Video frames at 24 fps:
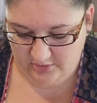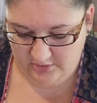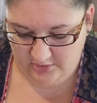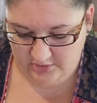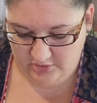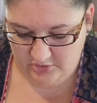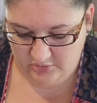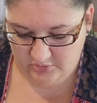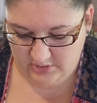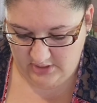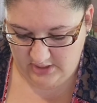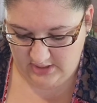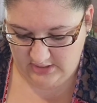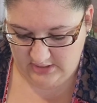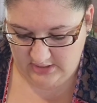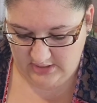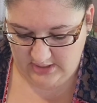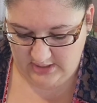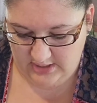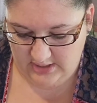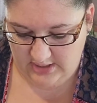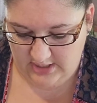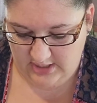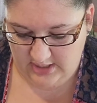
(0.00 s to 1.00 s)
You can
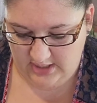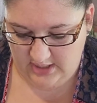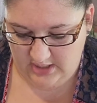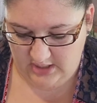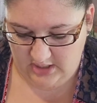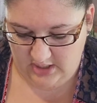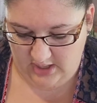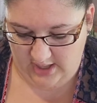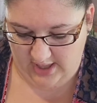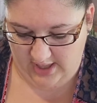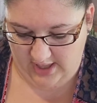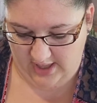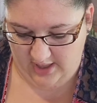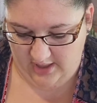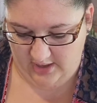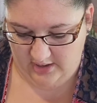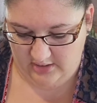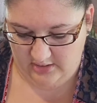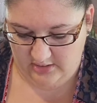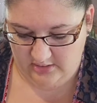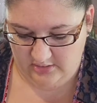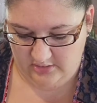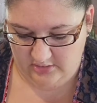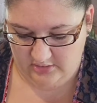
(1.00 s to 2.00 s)
get it at,
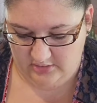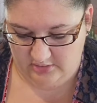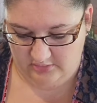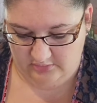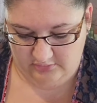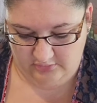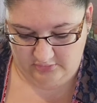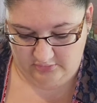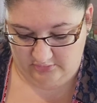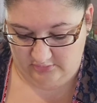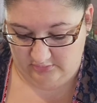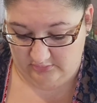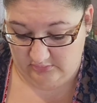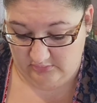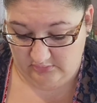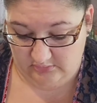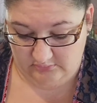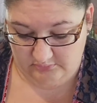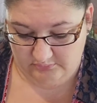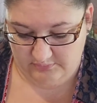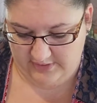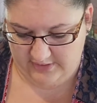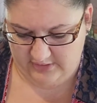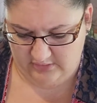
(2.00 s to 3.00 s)
you know, your local
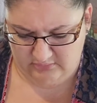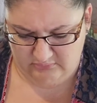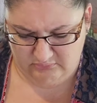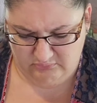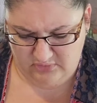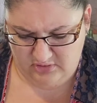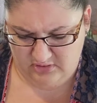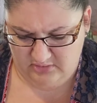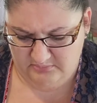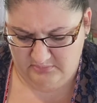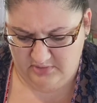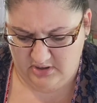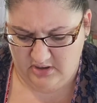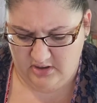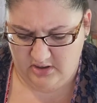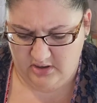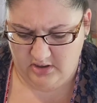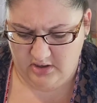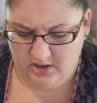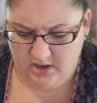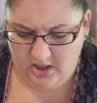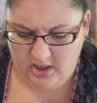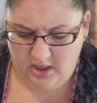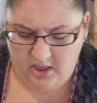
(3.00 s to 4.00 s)
regular Walmart.